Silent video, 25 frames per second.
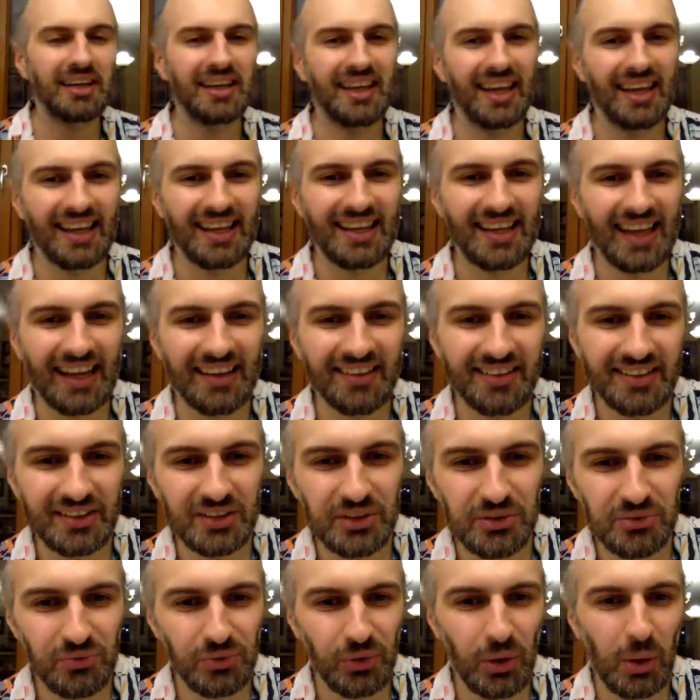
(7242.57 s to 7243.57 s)
getting
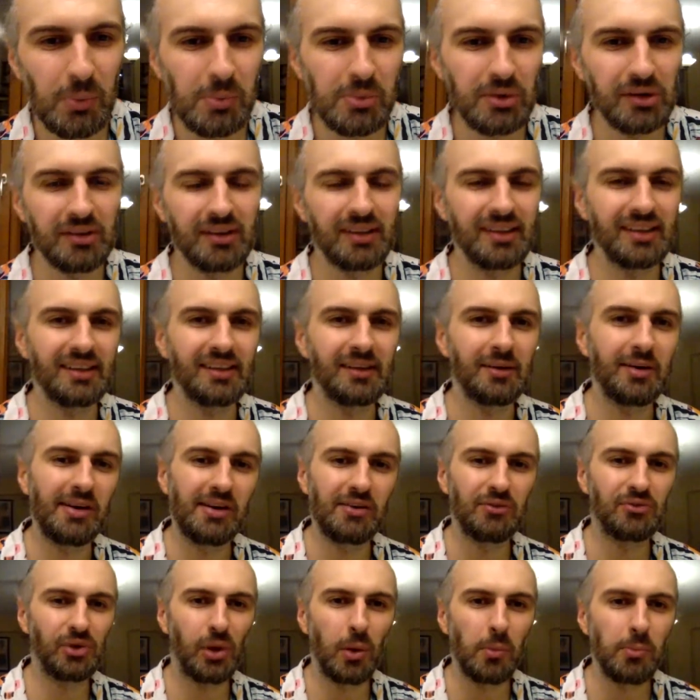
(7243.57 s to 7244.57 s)
answers from
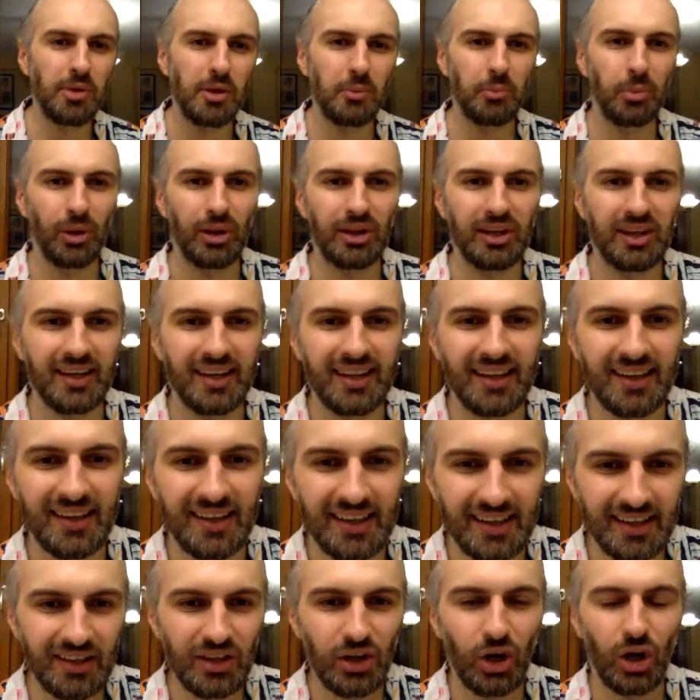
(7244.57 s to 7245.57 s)
people in
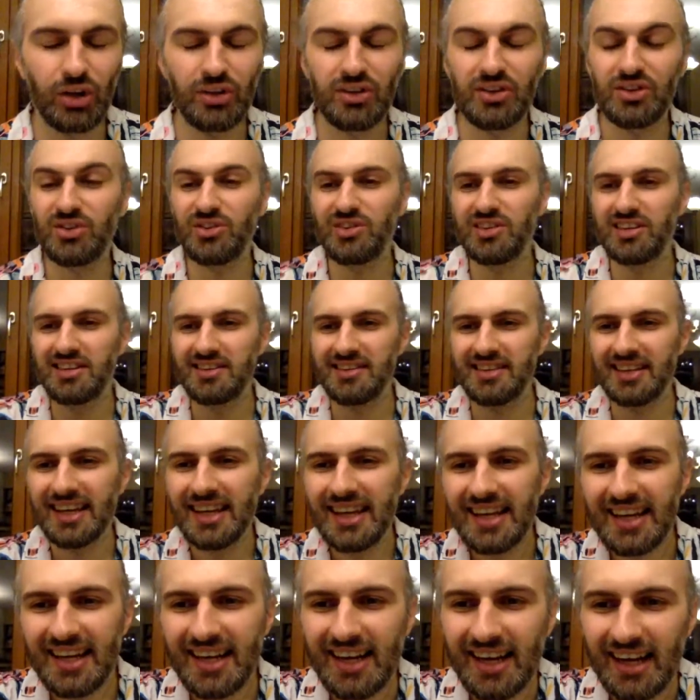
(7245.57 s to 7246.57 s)
the audiences,
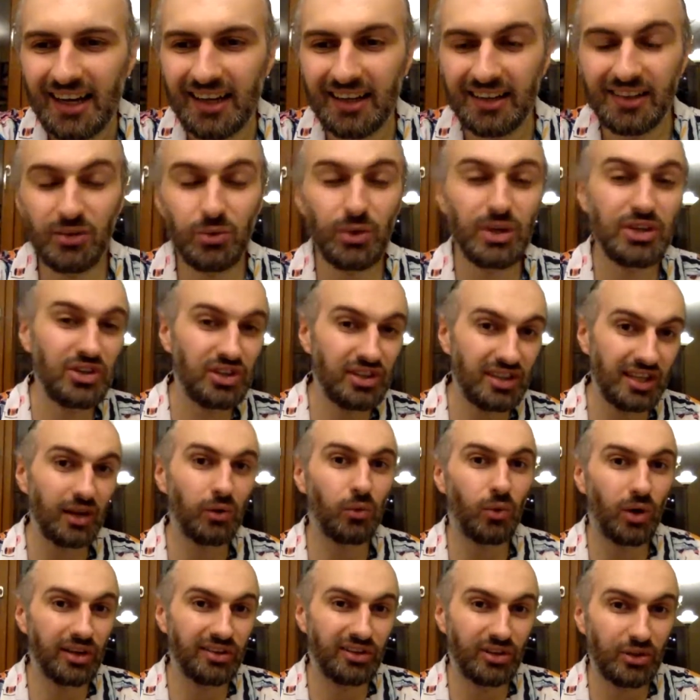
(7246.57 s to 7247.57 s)
which
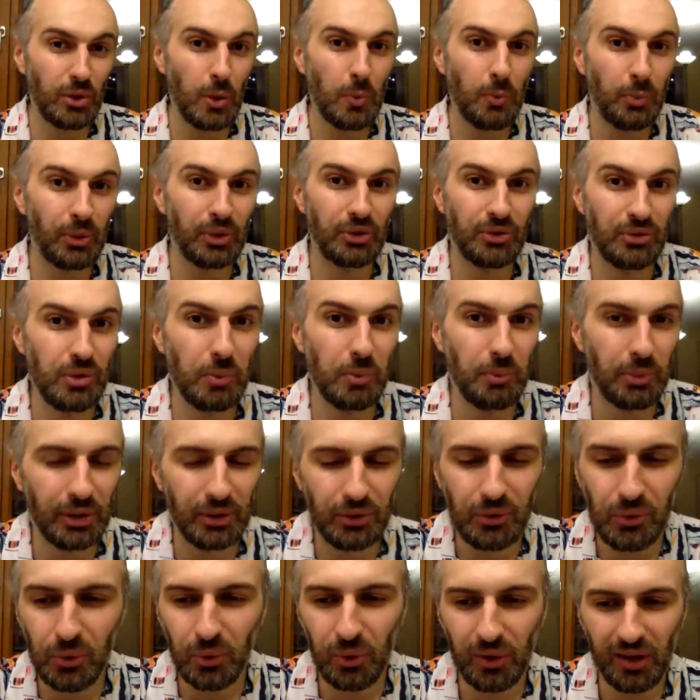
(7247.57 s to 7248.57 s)
still was super,
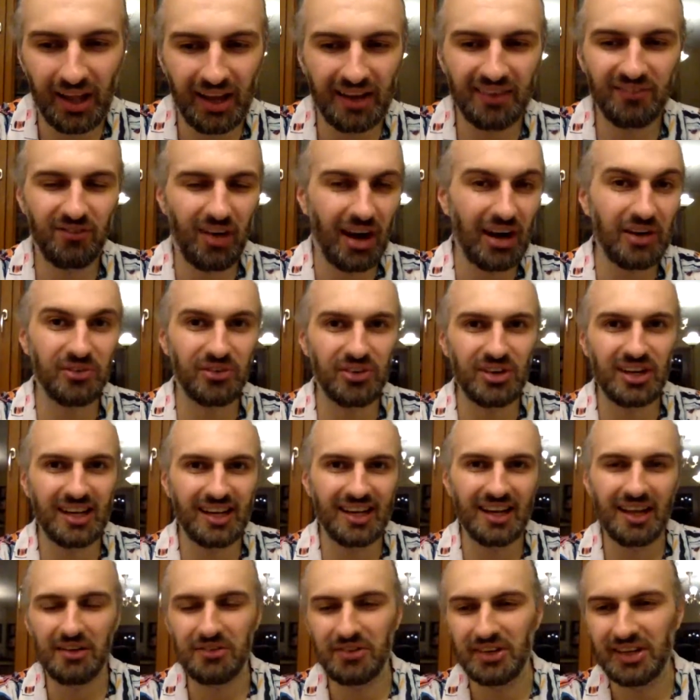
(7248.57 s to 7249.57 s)
super cool. I
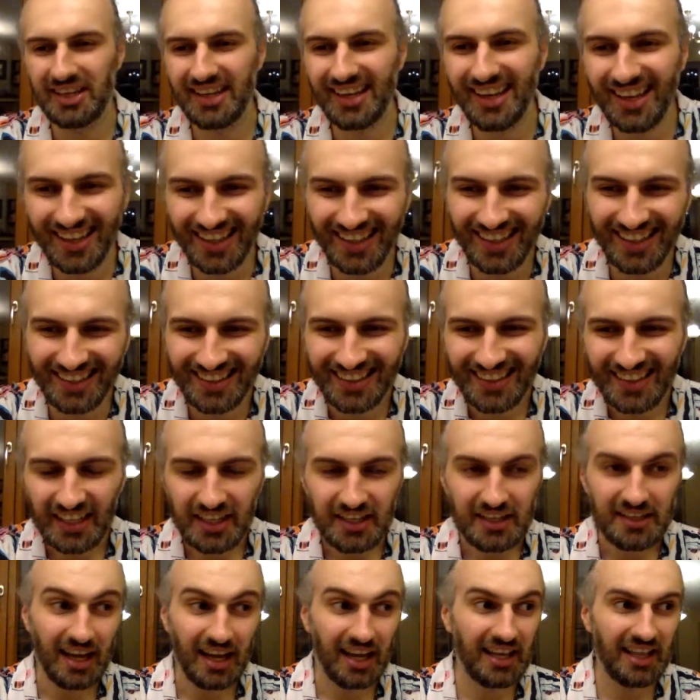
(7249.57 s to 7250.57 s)
really love it.
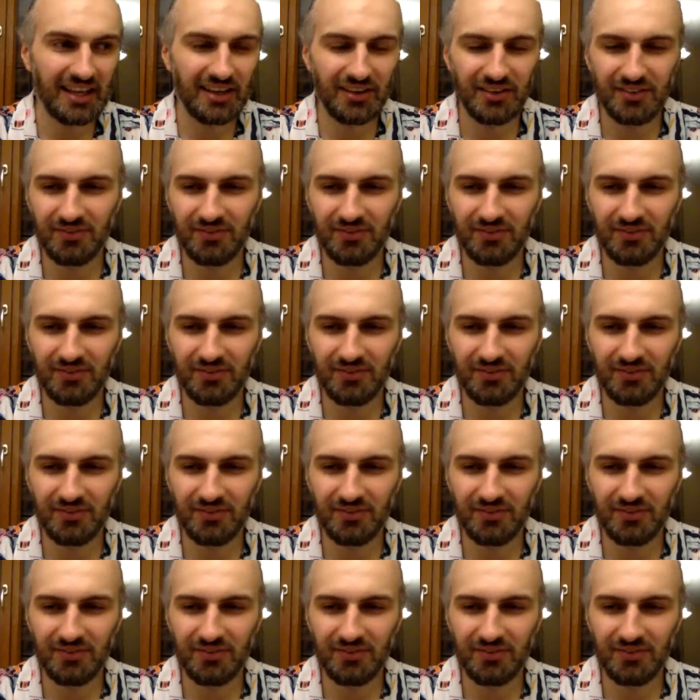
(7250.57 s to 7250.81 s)
I